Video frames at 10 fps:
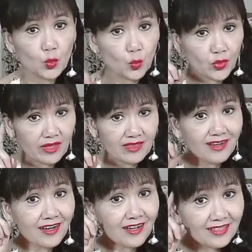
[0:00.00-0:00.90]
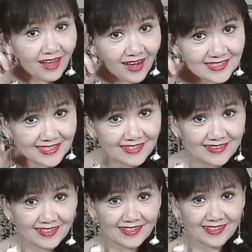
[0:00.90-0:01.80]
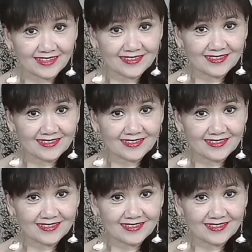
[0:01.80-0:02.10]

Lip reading: with logical thinking.